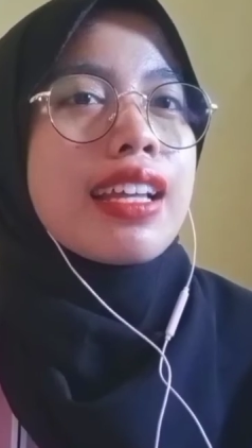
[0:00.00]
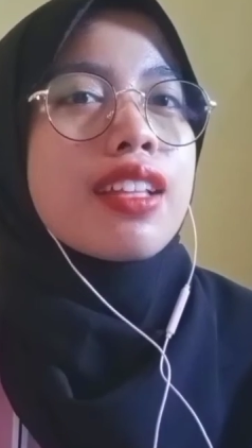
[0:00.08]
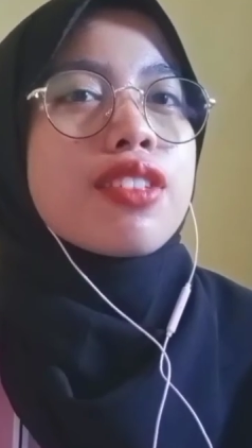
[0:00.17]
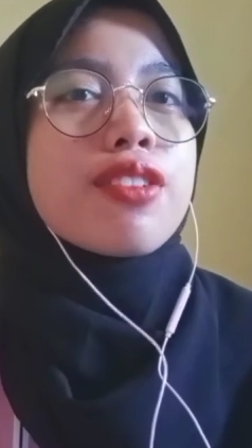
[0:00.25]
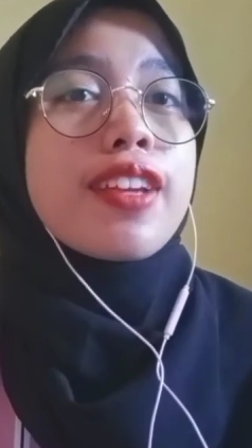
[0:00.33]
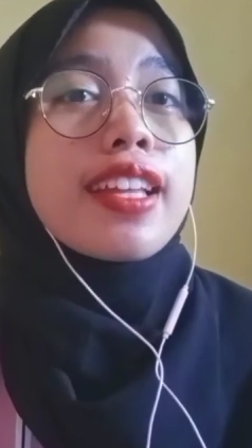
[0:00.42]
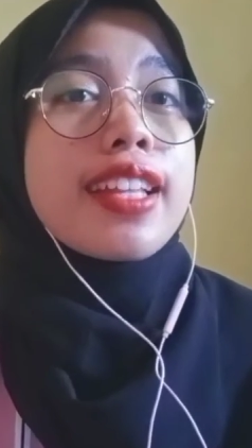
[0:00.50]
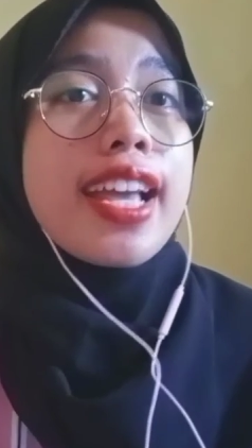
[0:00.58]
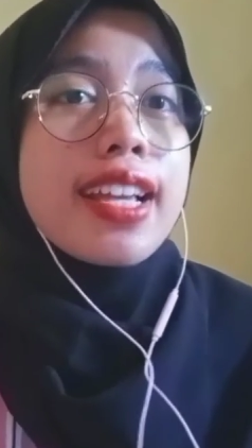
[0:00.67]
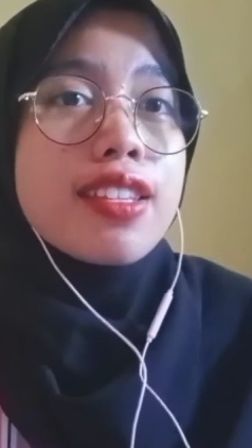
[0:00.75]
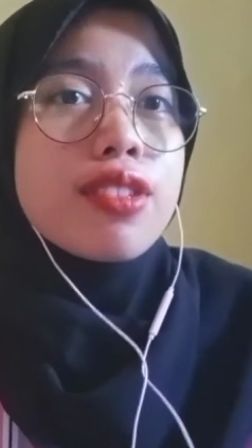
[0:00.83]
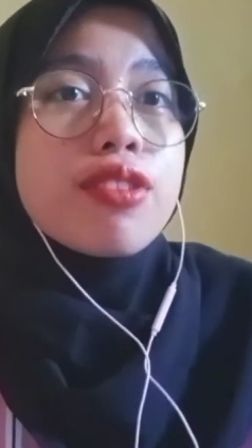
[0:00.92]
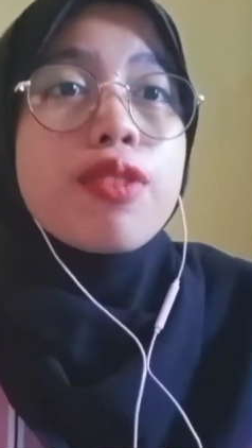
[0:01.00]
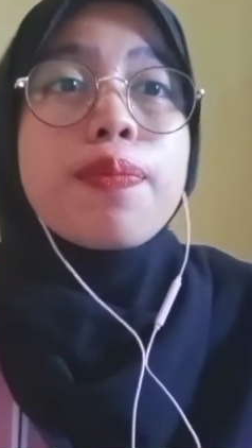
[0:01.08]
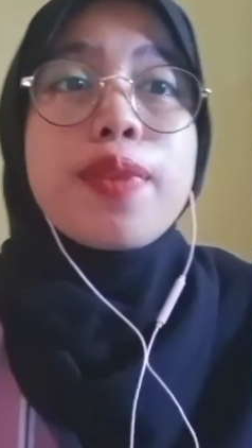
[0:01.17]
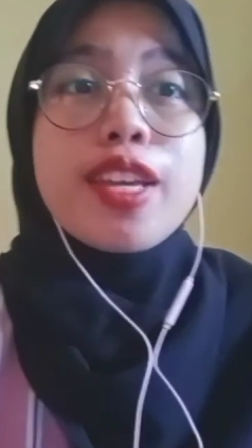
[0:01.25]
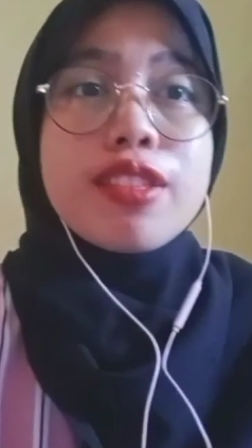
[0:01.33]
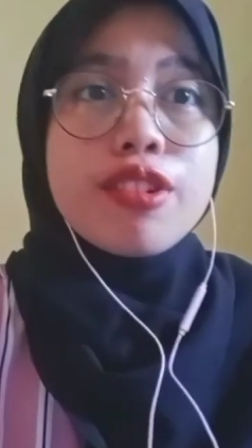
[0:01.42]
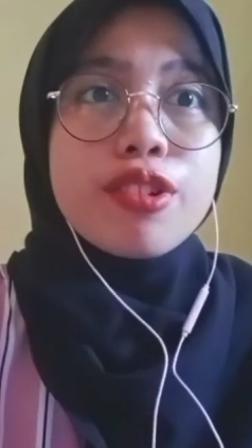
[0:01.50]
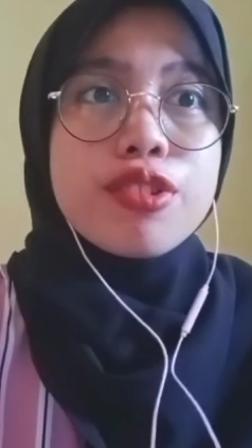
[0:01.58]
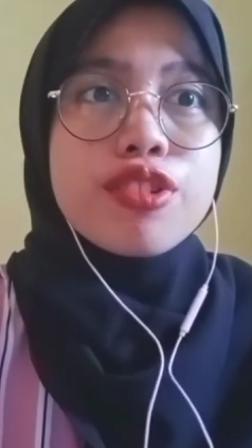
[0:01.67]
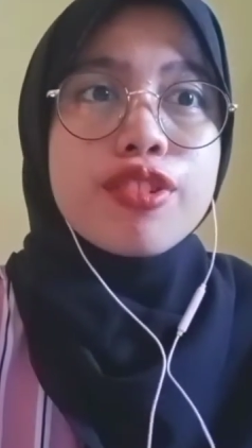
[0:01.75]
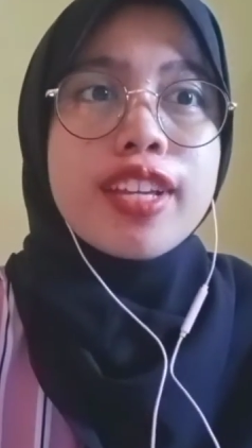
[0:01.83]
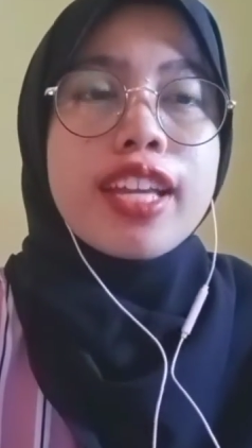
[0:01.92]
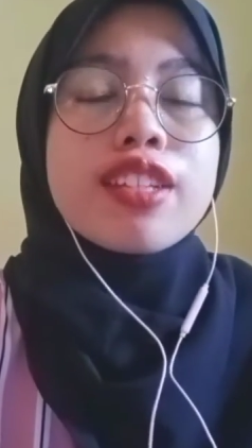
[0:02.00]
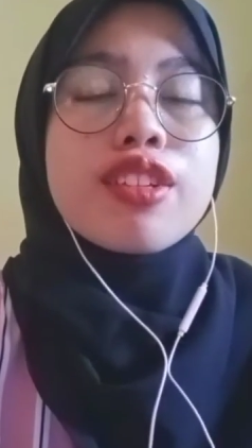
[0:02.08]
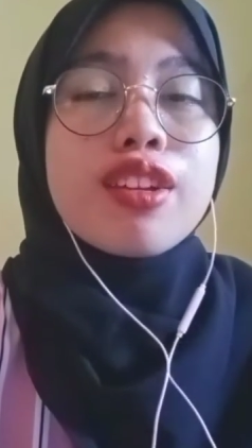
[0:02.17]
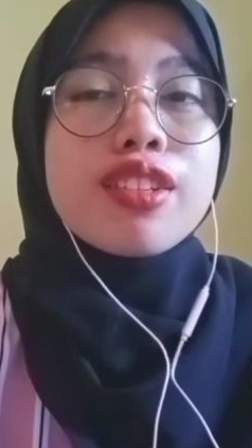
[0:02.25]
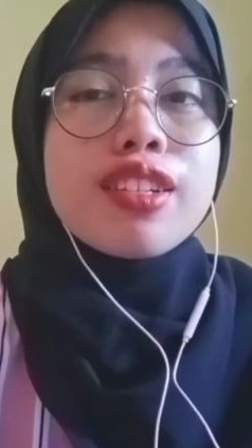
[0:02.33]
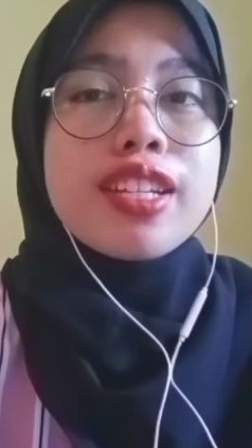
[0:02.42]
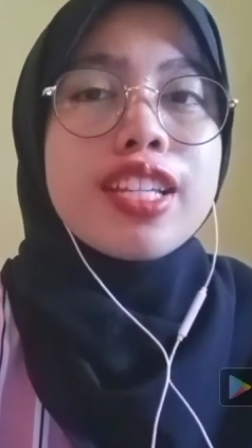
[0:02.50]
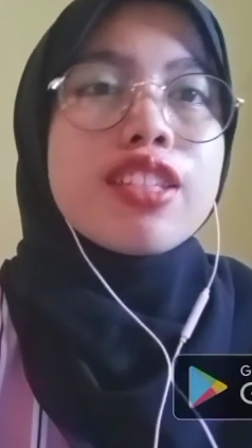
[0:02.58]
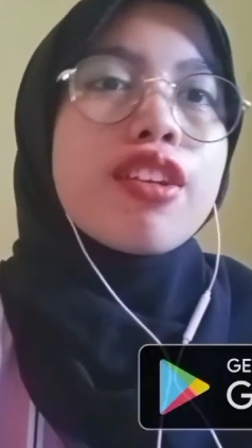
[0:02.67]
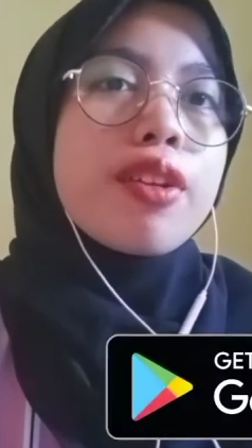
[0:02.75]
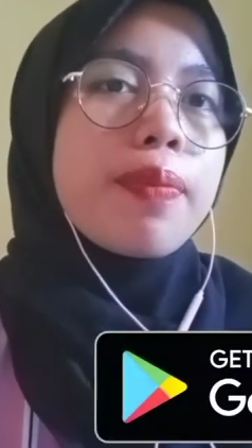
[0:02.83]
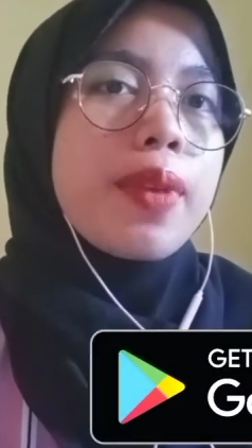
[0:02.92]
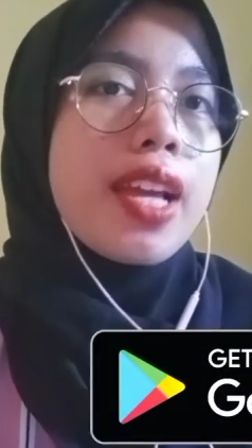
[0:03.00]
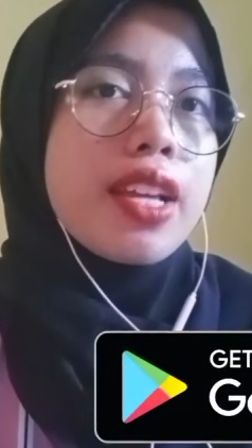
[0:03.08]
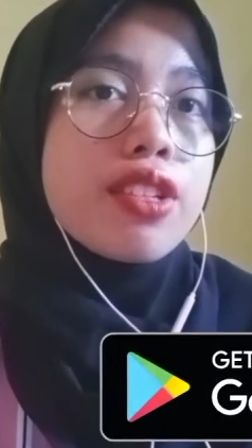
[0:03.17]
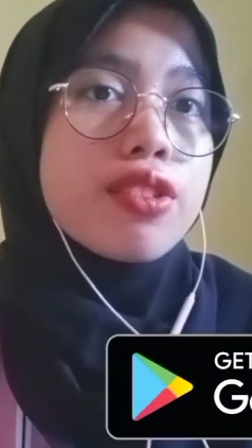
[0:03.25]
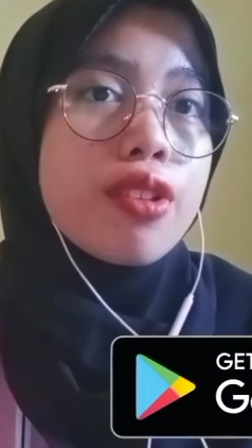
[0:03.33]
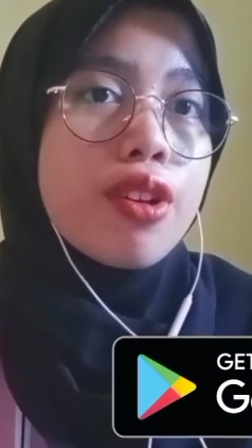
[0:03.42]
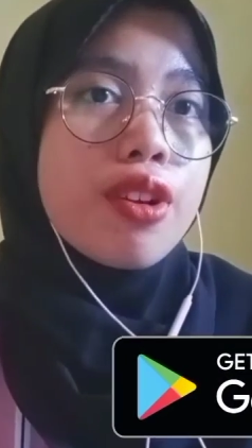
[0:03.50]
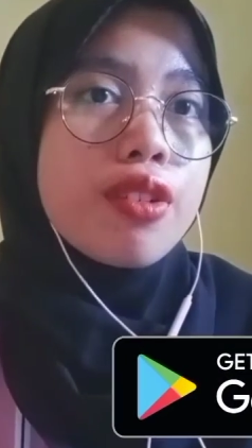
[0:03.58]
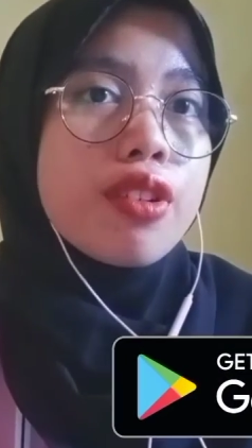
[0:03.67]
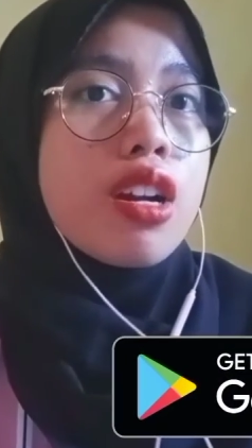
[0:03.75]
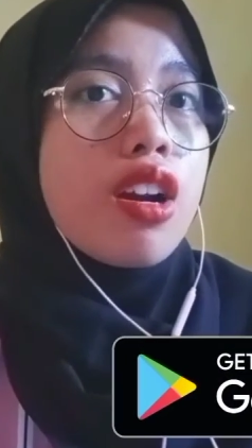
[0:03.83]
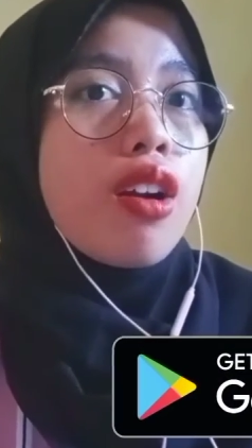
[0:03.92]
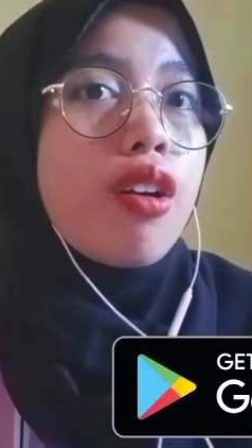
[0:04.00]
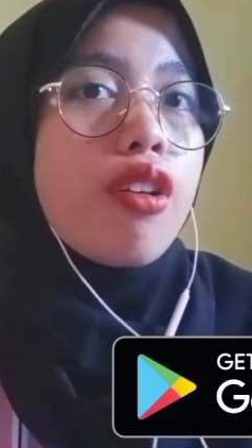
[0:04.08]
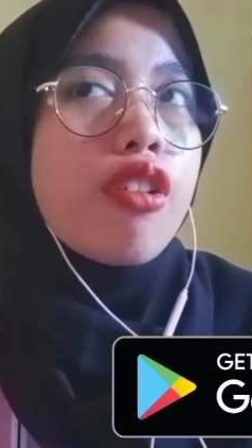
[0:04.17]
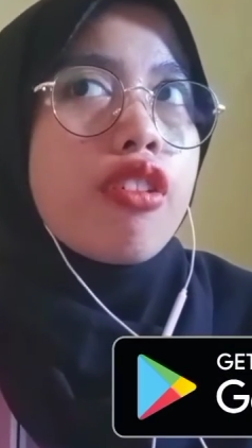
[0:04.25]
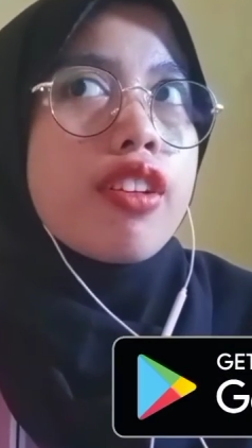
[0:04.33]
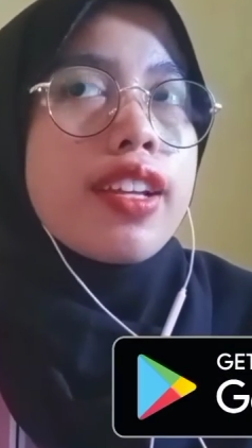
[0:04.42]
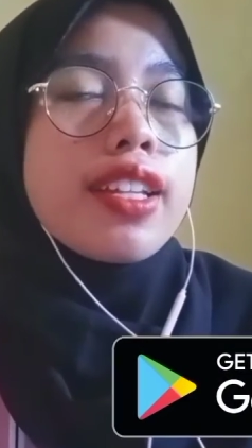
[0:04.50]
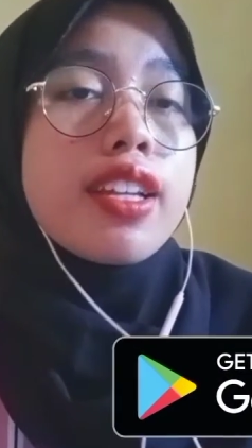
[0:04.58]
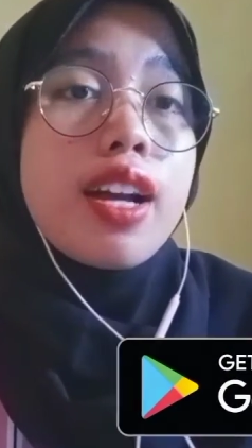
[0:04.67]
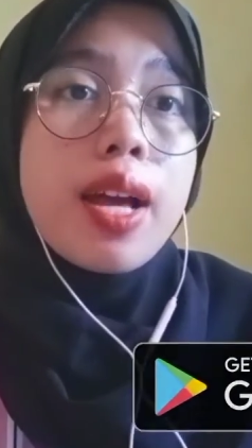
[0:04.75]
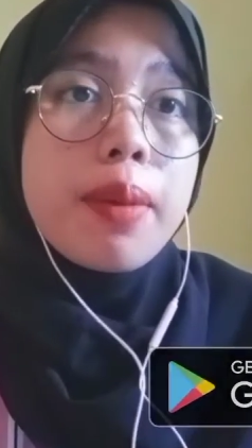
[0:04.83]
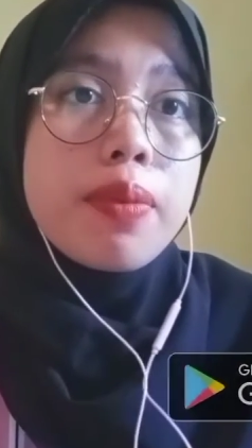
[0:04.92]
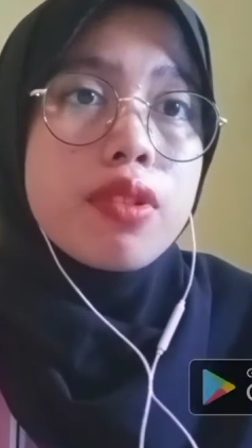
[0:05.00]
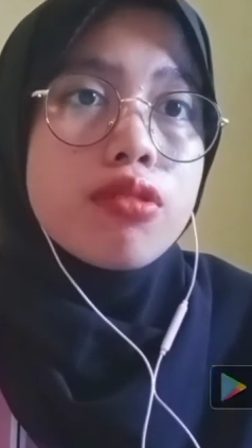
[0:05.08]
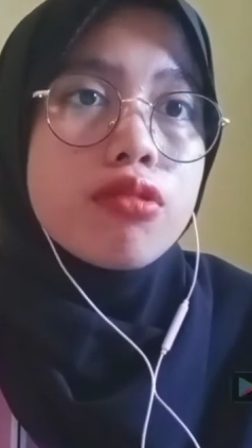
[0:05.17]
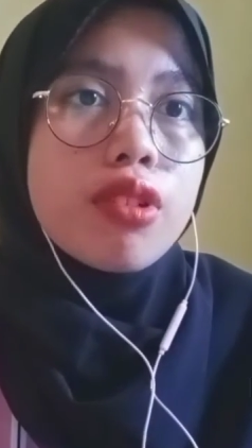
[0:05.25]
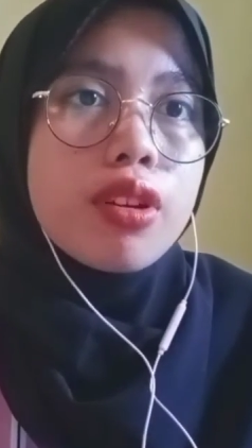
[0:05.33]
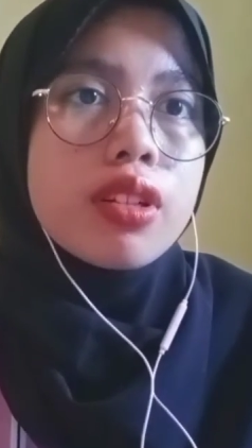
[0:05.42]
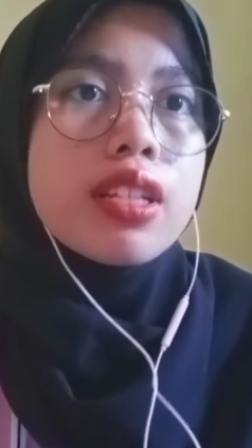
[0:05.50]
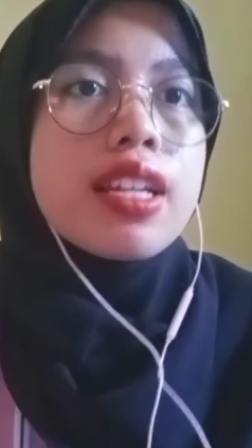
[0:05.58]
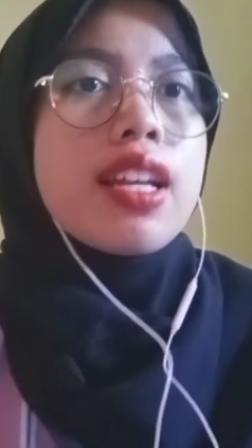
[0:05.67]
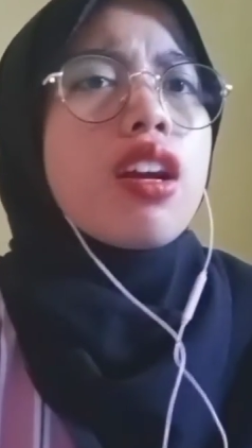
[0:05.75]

To get access to the Pinterest, you can download it on the Play Store or in the Apple Store